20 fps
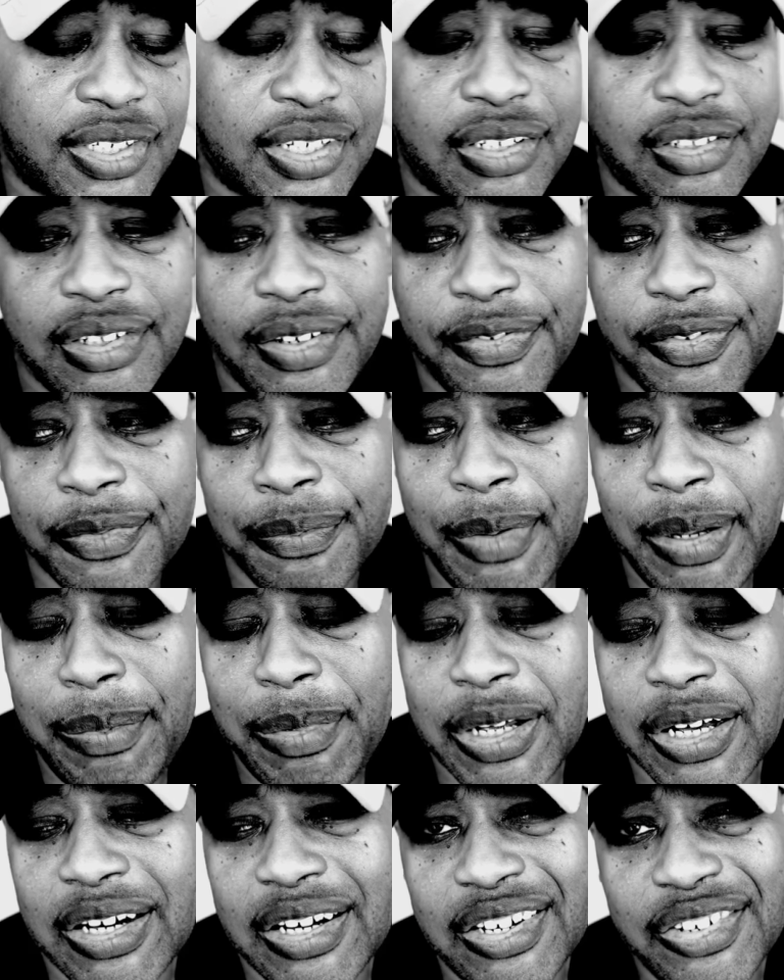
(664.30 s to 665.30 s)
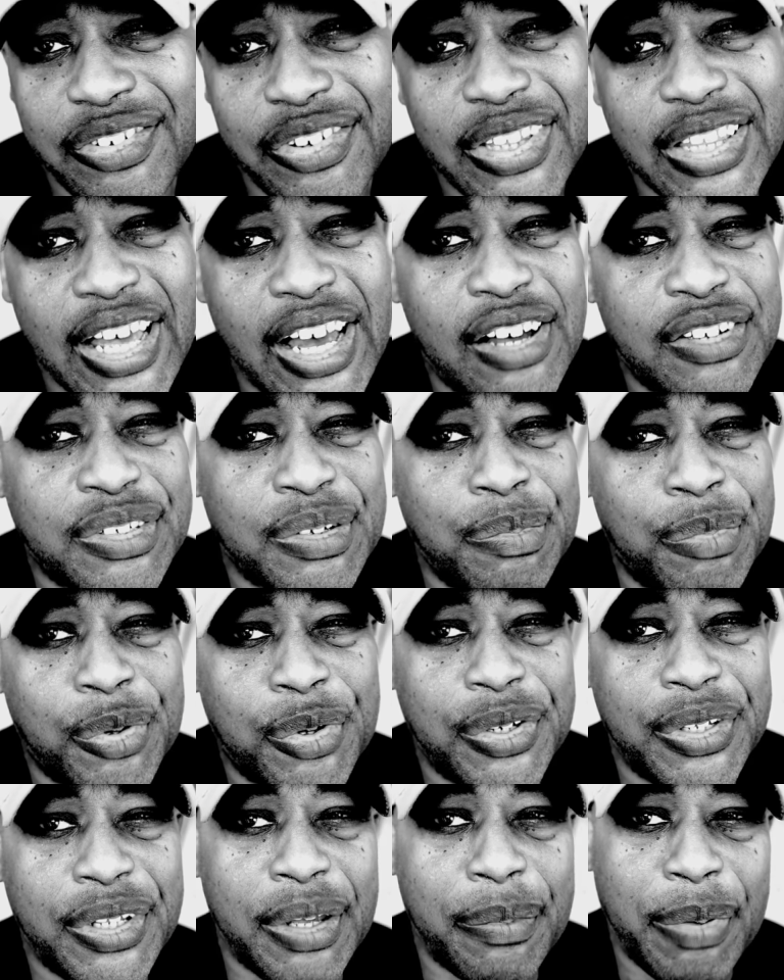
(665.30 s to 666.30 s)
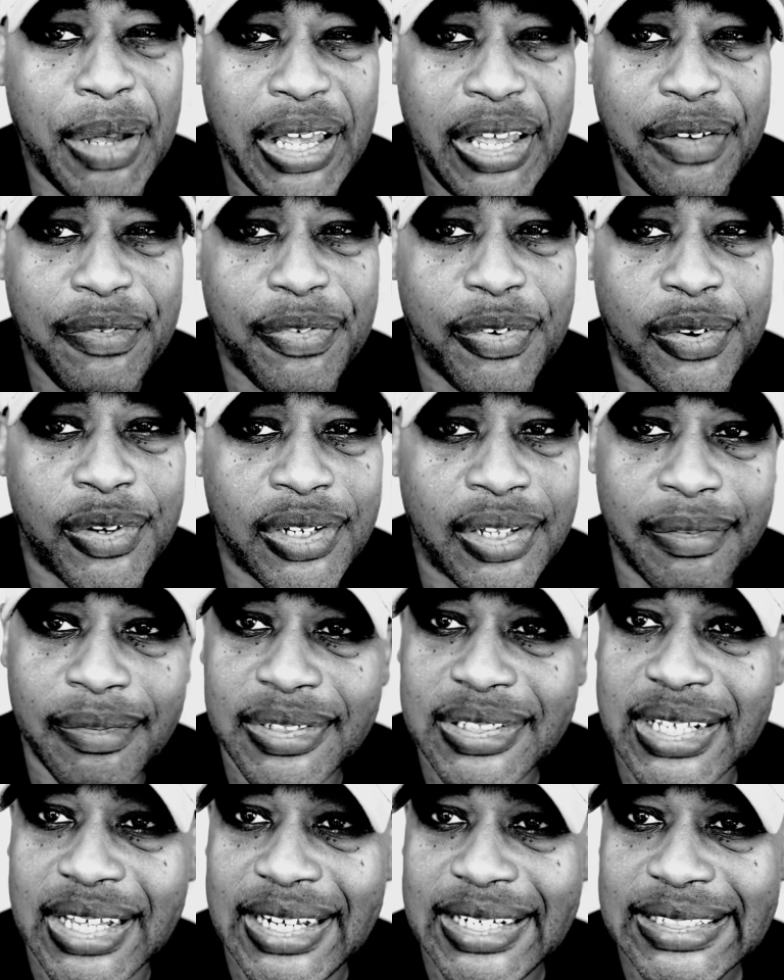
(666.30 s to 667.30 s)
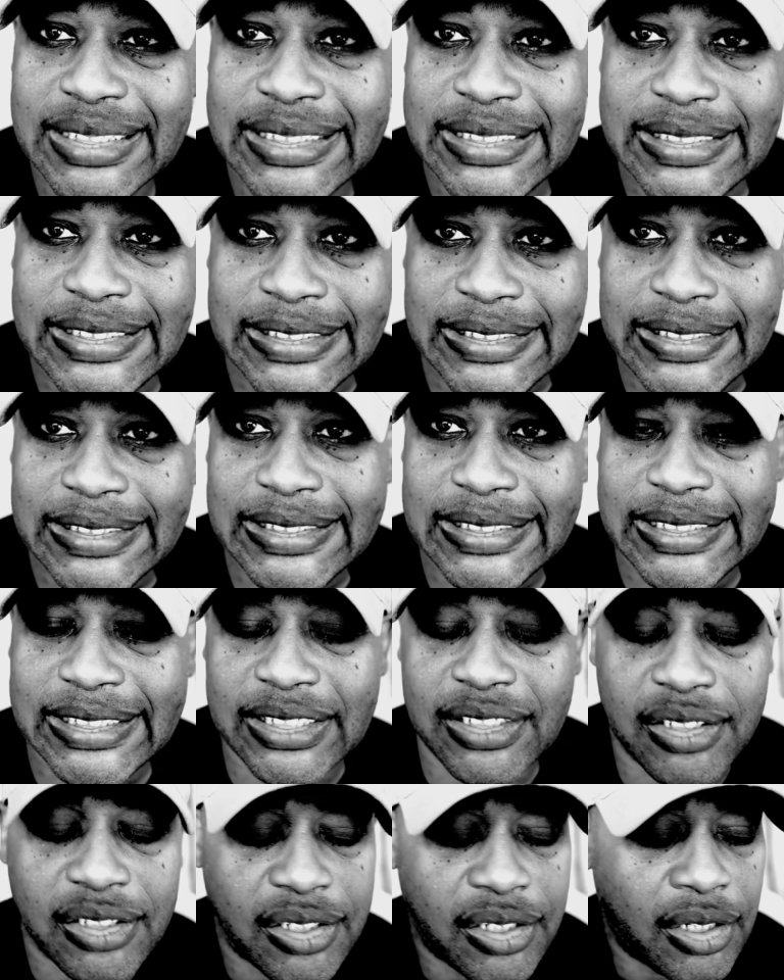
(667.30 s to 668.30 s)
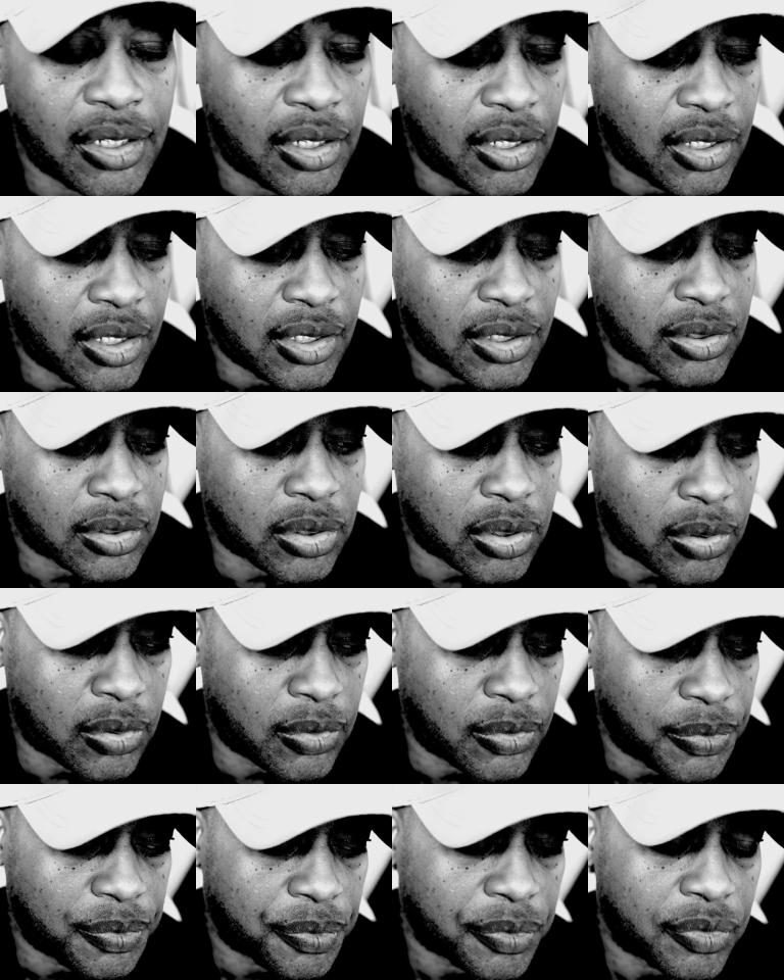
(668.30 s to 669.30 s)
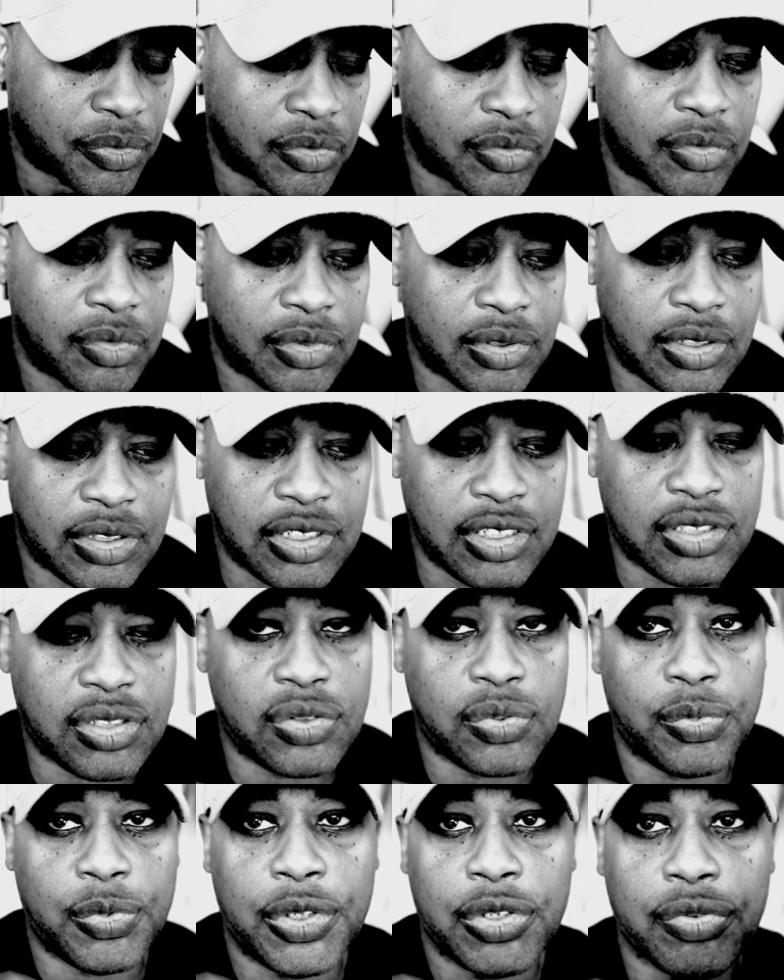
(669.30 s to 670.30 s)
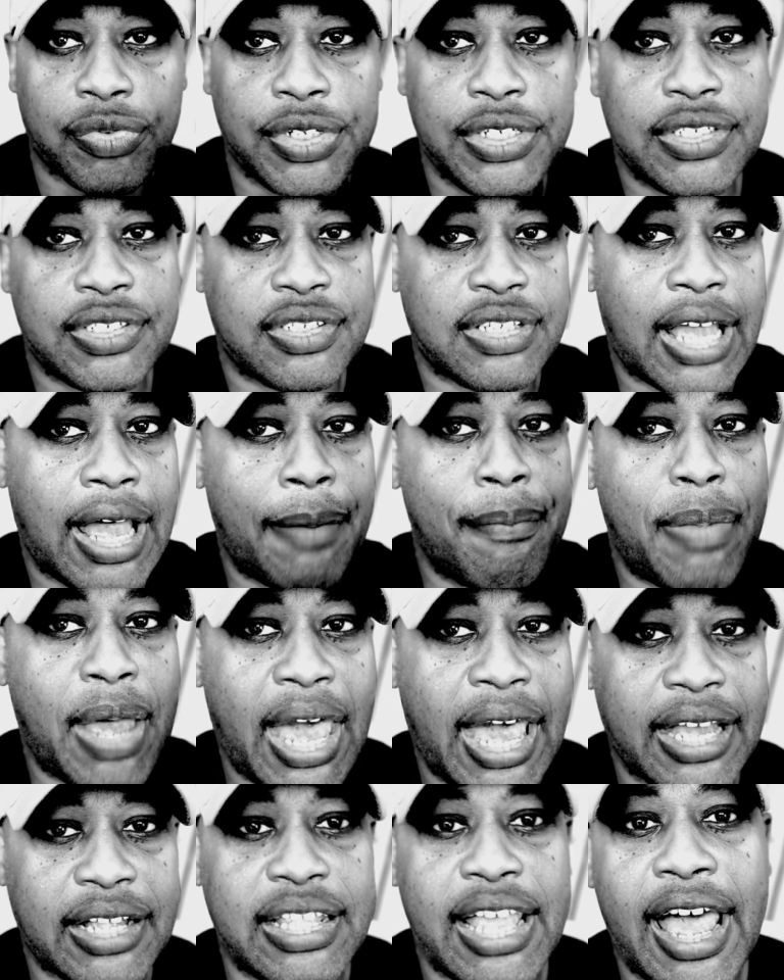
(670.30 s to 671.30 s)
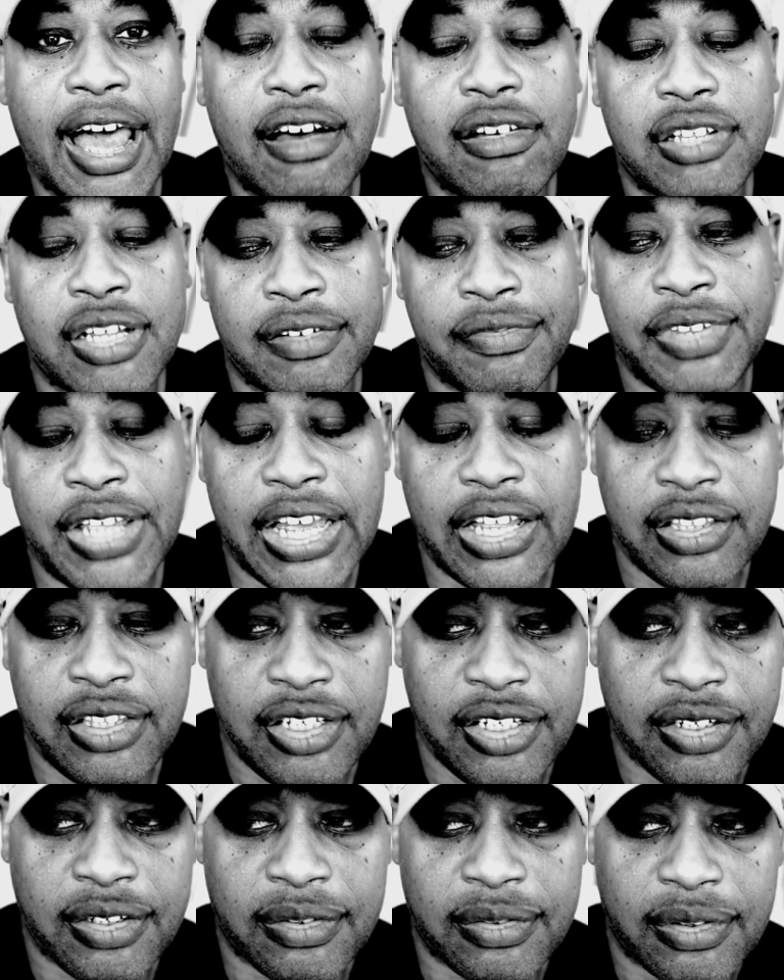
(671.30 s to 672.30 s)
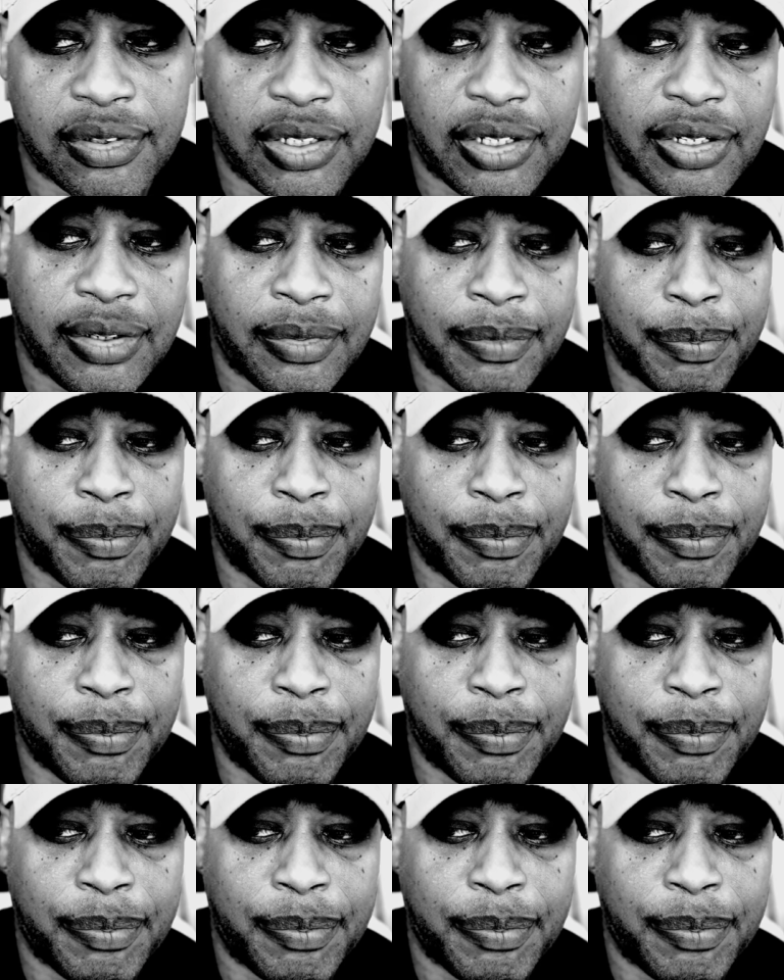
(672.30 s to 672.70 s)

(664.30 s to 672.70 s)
selling it for maybe a hundred thousand more than they paid for it and i was like ugh so this is one of the reasons I backed out of that deal.